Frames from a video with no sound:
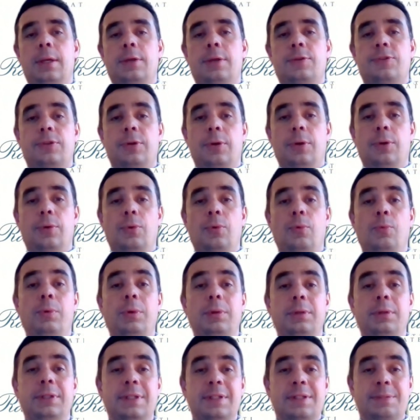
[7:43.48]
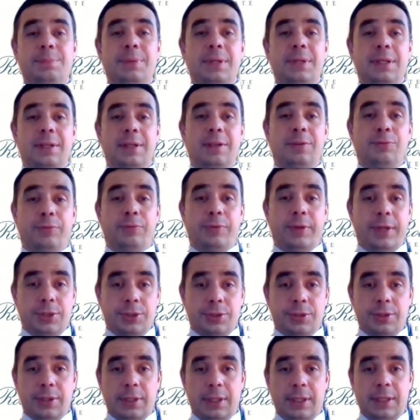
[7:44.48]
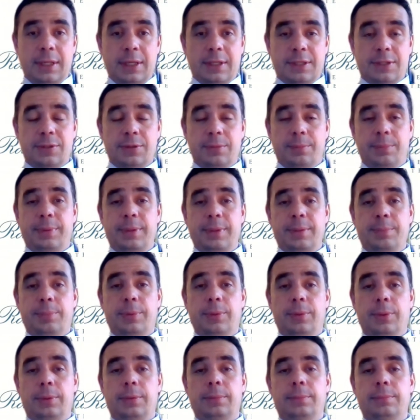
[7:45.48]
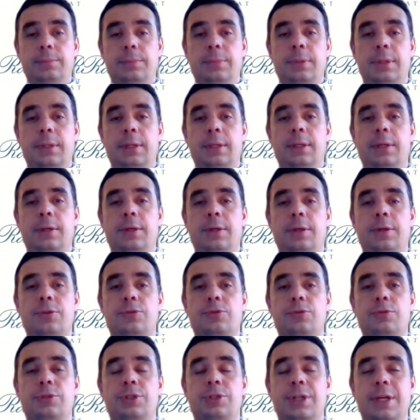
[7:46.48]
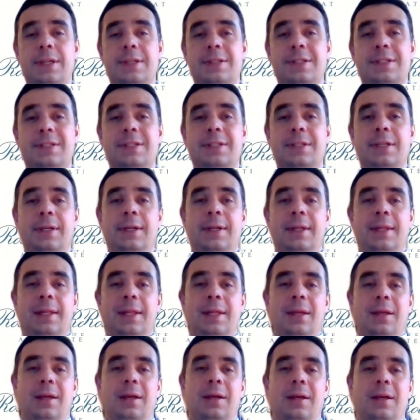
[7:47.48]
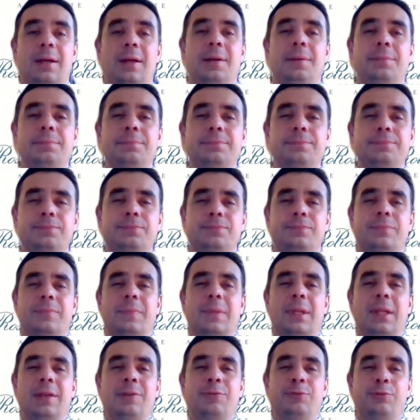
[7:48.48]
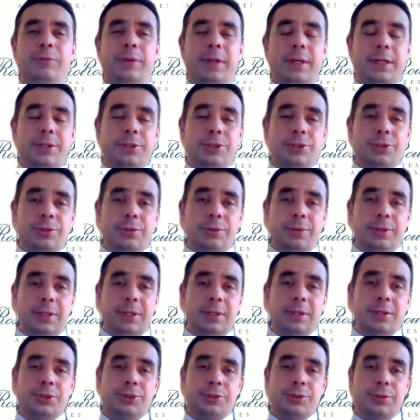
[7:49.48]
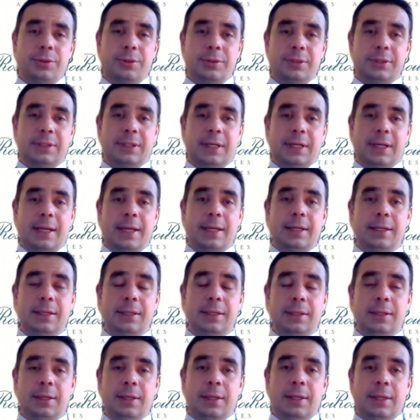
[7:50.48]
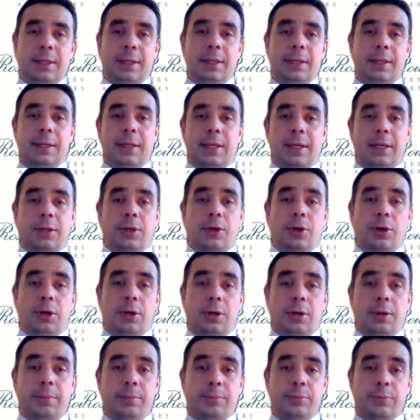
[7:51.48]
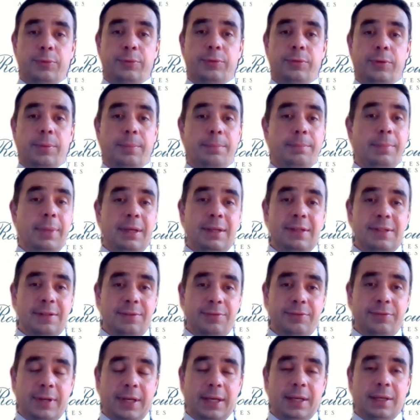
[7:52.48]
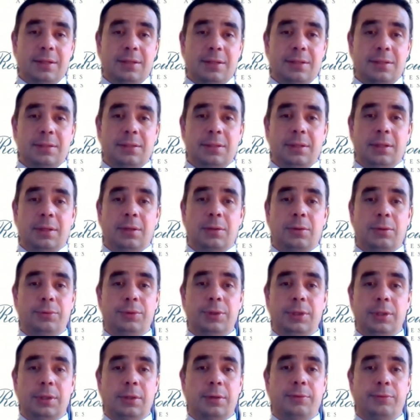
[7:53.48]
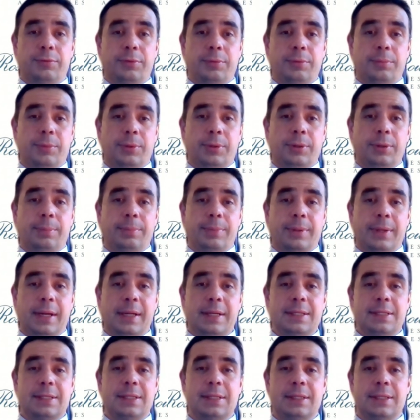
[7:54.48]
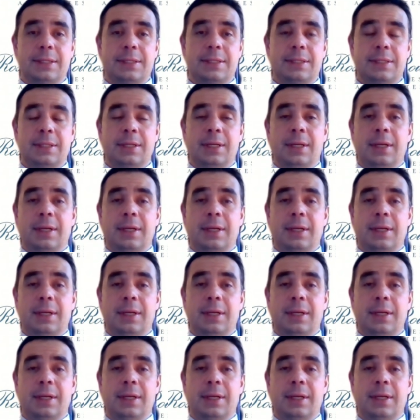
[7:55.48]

So will this be inflationary, as some people uh, suggest? Um, inflation in the short run can come from base effects, including from oil prices,